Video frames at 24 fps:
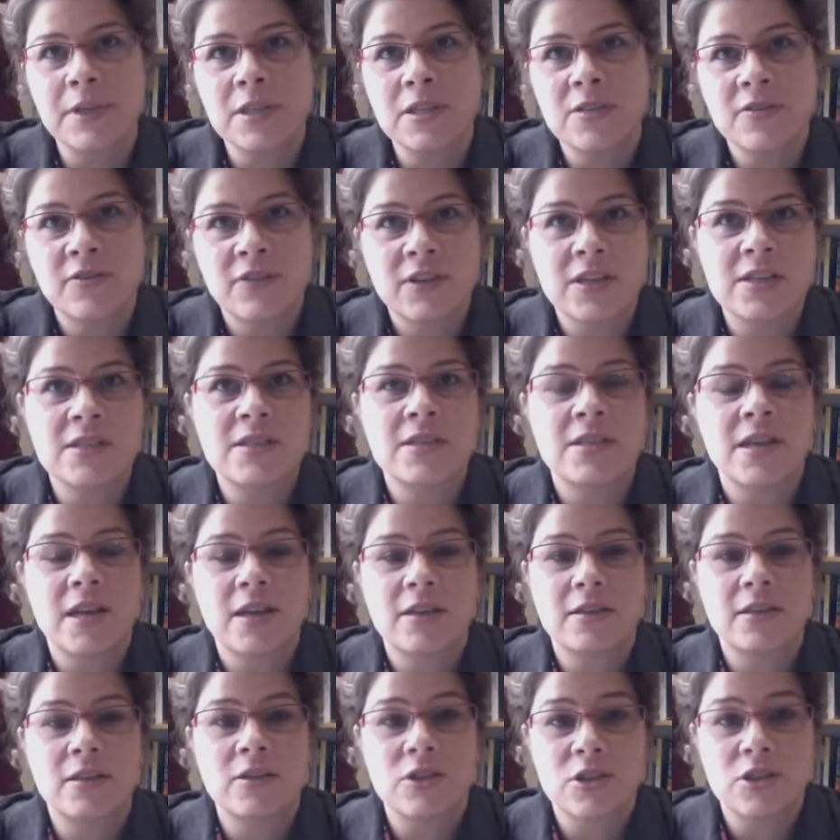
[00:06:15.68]

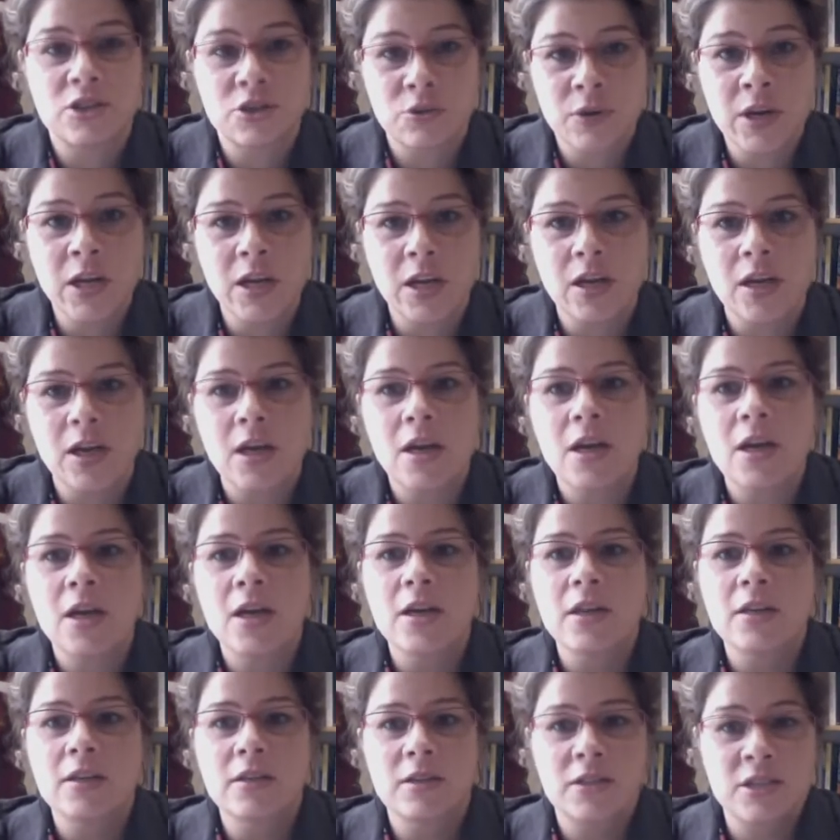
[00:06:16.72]
asphyxiate and shrink
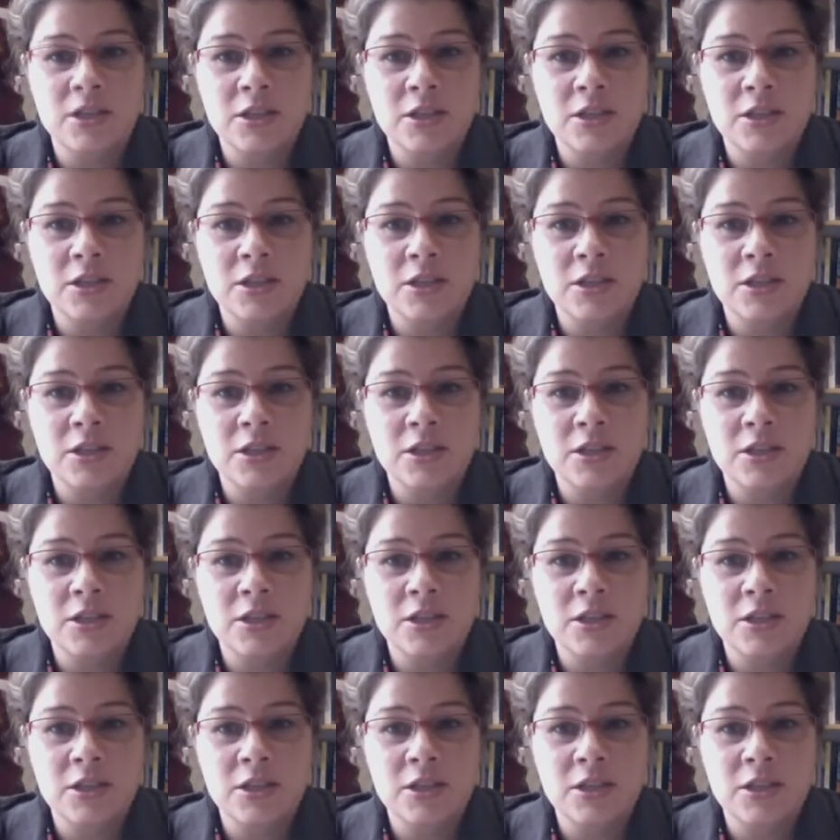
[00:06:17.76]
the